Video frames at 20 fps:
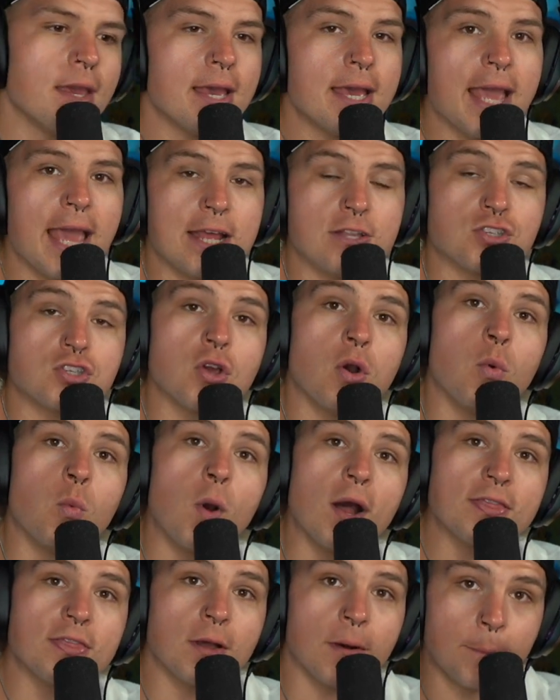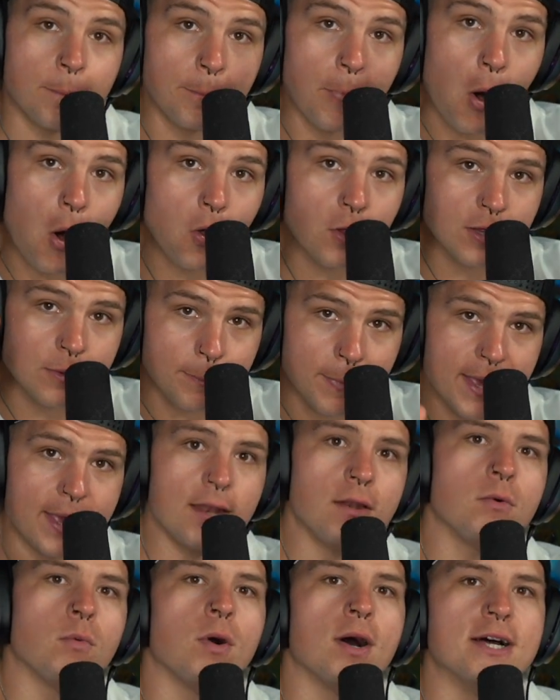And so what the bulk meant
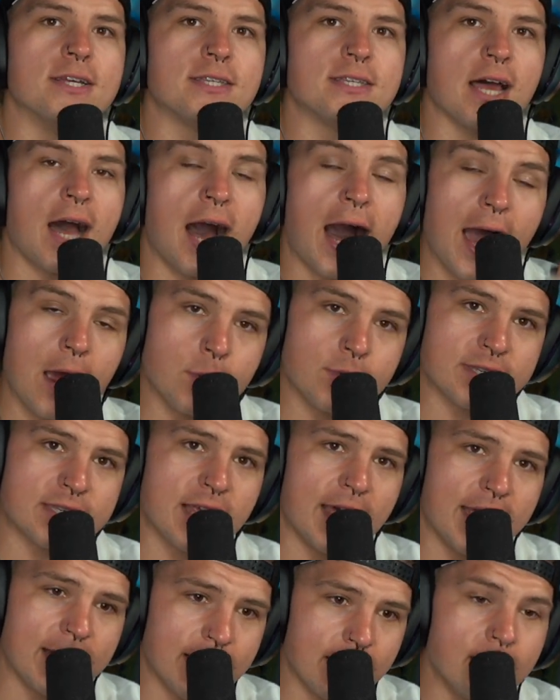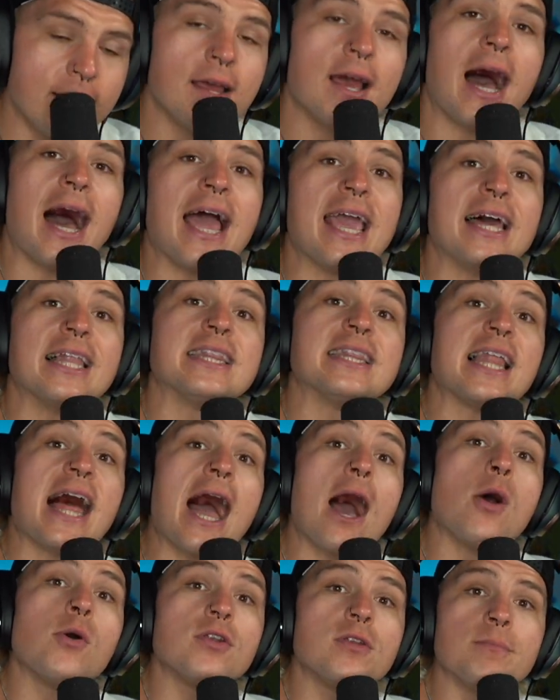was I was like, I
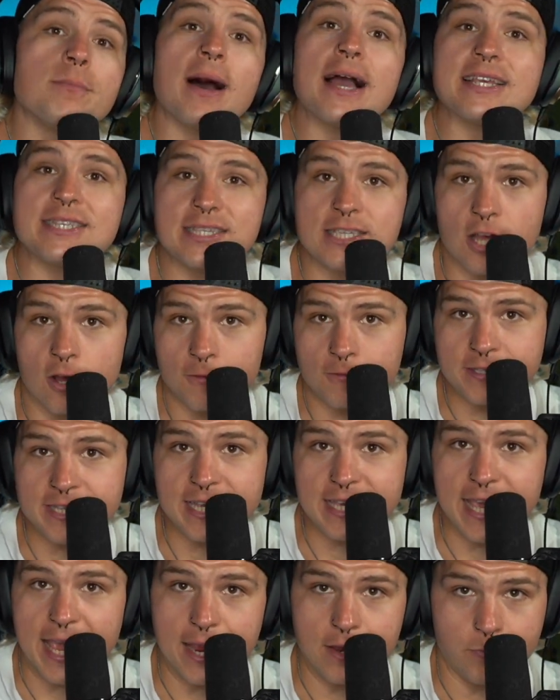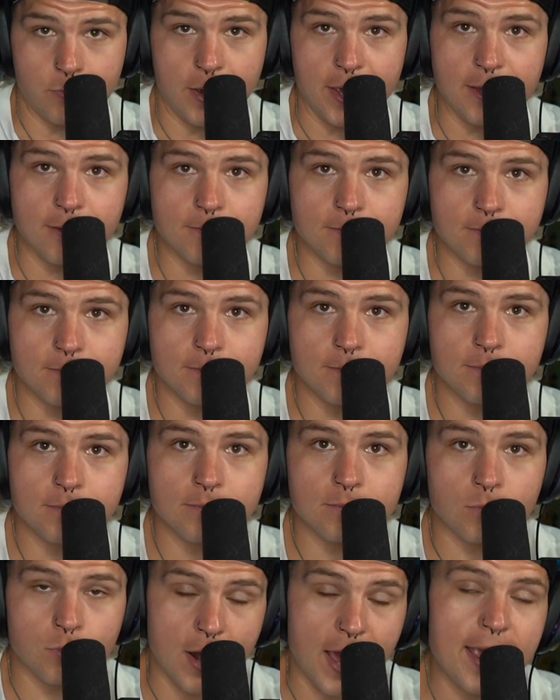allowed myself to gain weight,
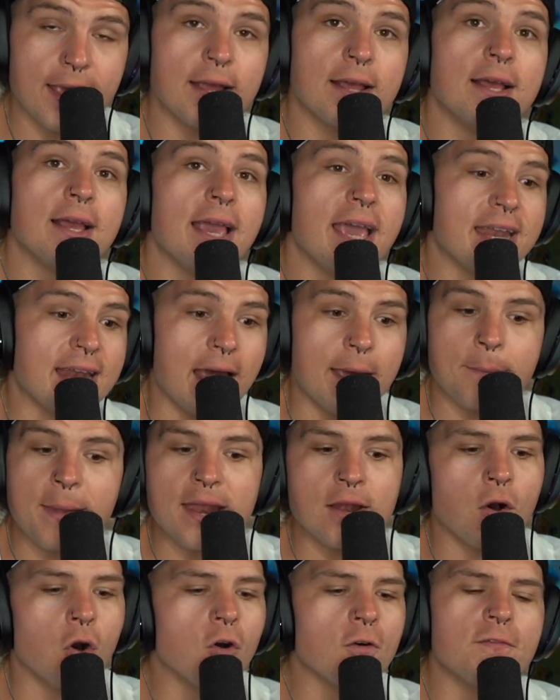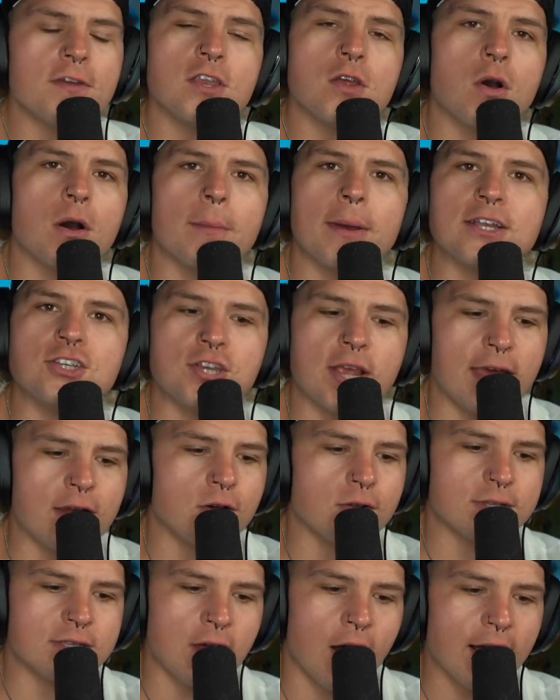right? And I made a whole video on my
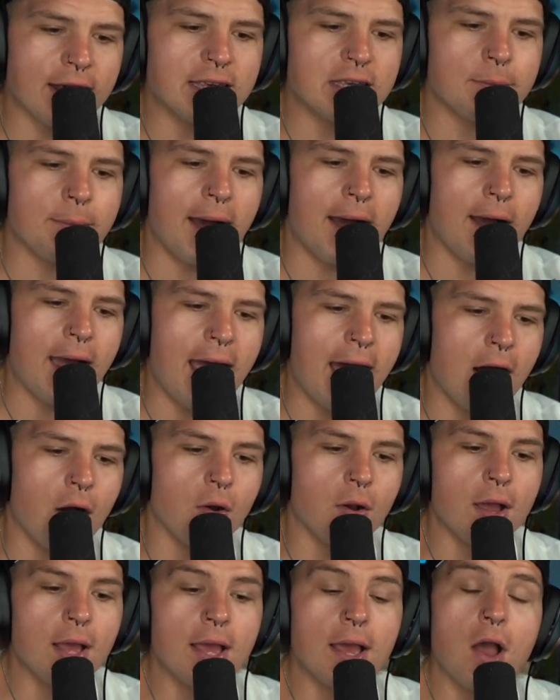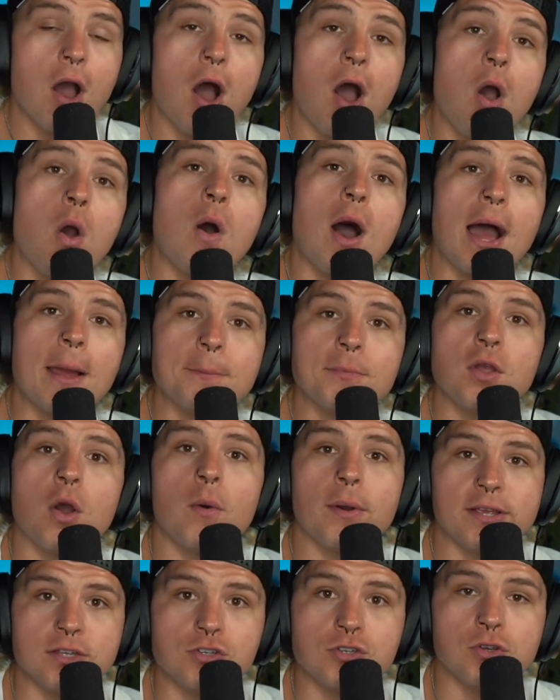channel talking about how, oh, I'm
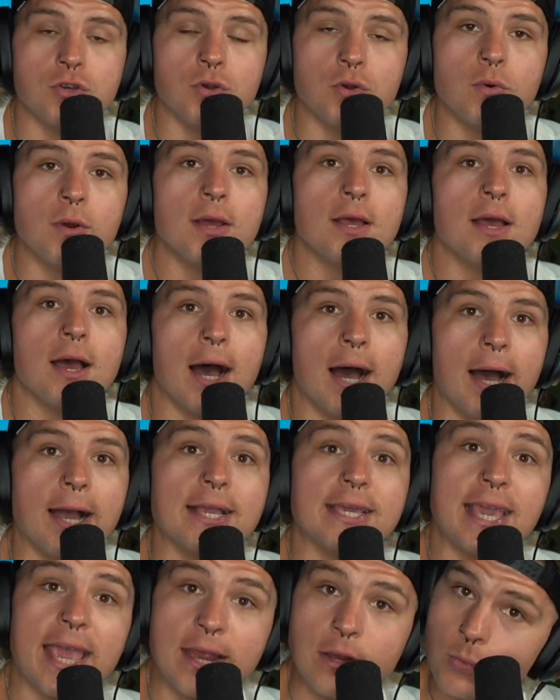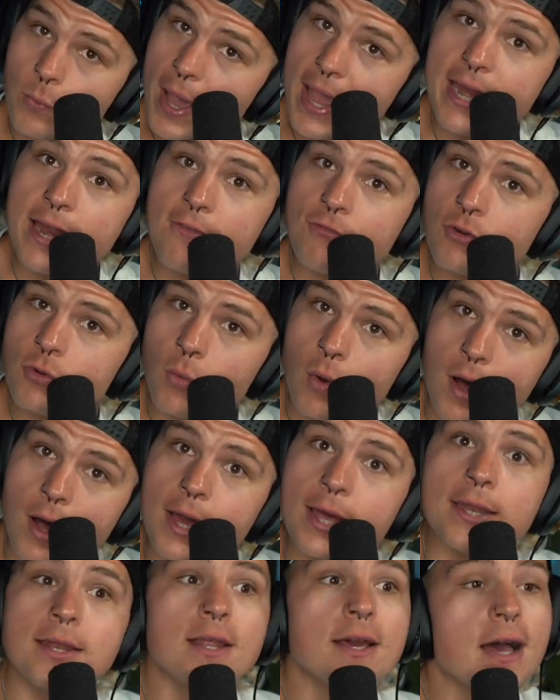going to uh, gain weight,
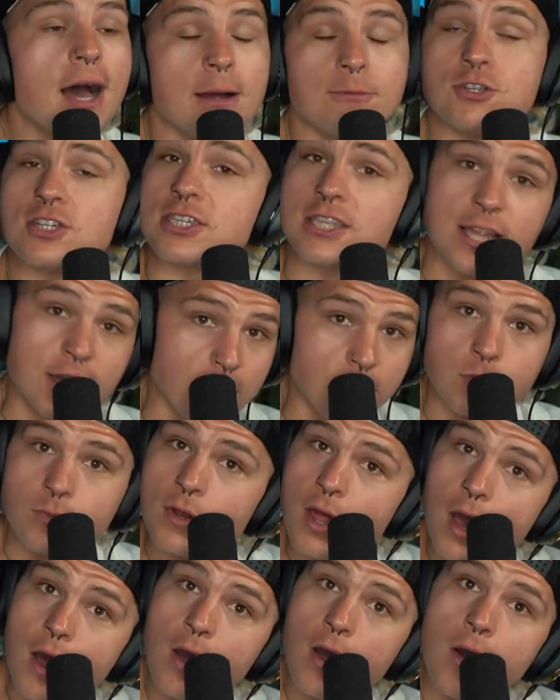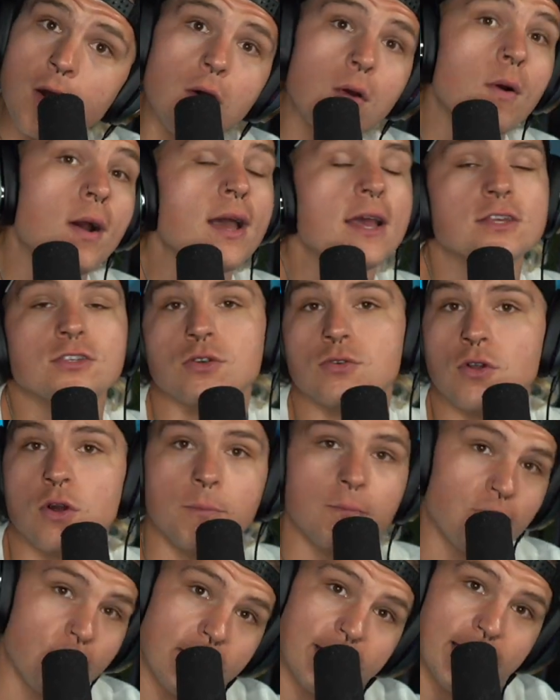everyone. I'm just letting you know, so don't
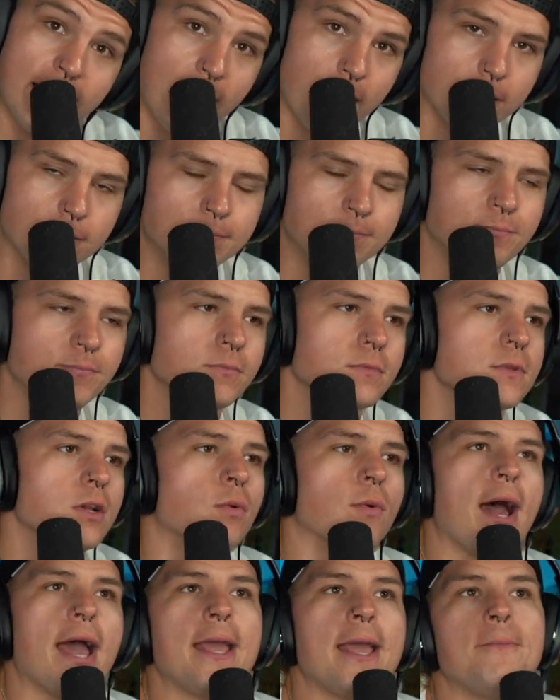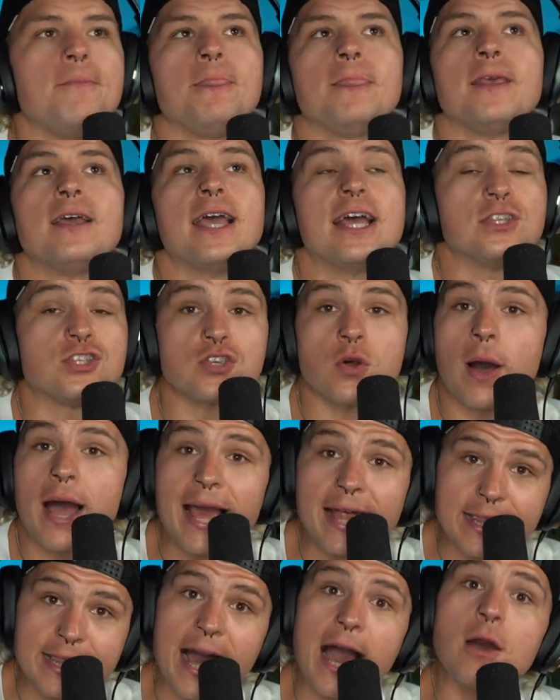freak out, right? And so I
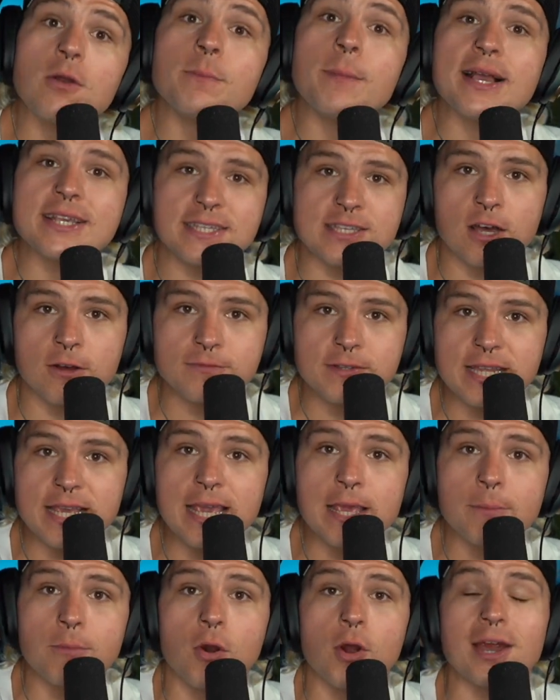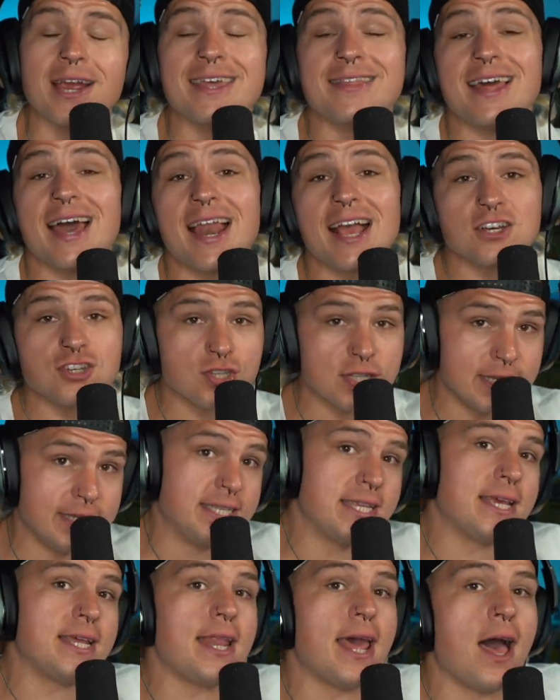allowed myself to eat more, and that actually
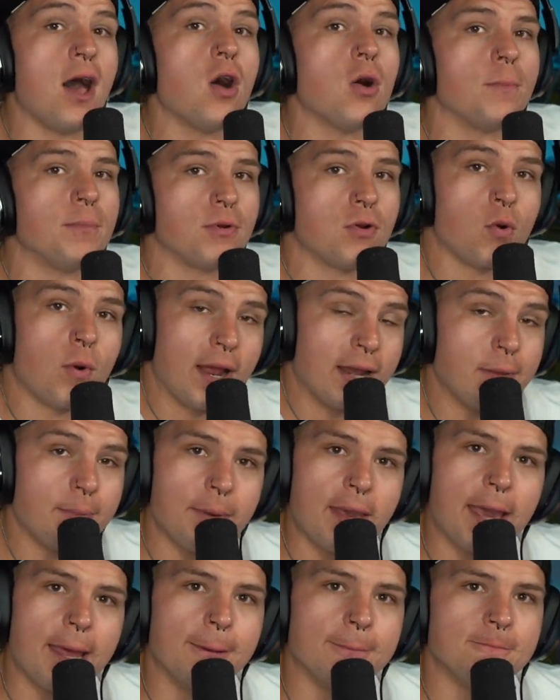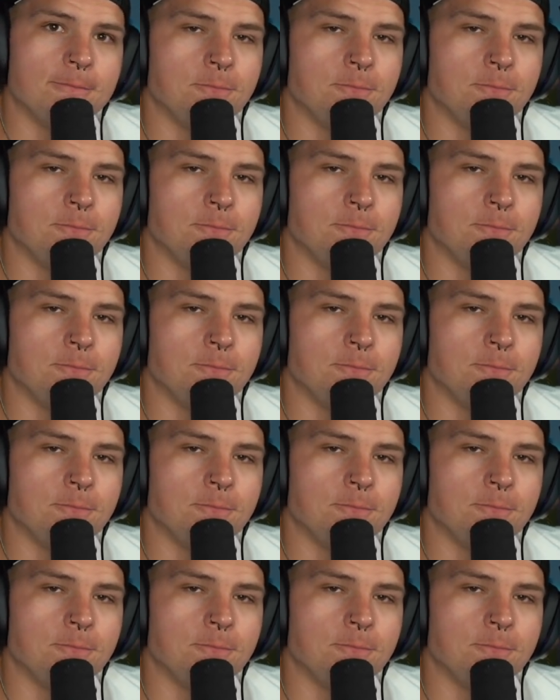did help quite a bit.